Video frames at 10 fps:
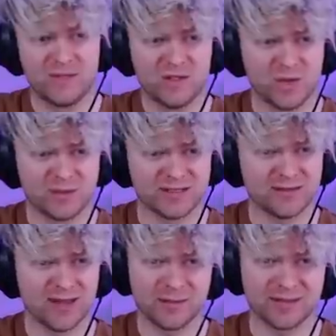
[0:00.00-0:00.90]
So I miss
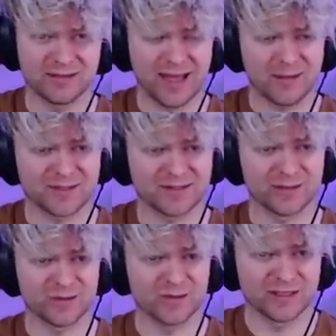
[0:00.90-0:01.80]
clubbing.
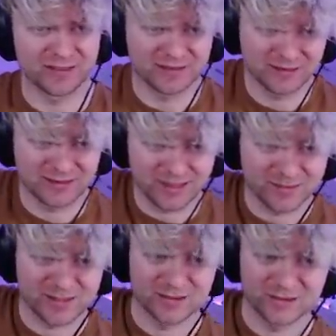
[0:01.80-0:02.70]
Absolutely.
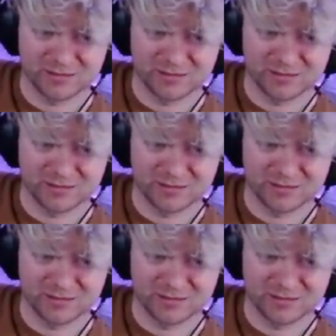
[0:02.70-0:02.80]
Absolutely.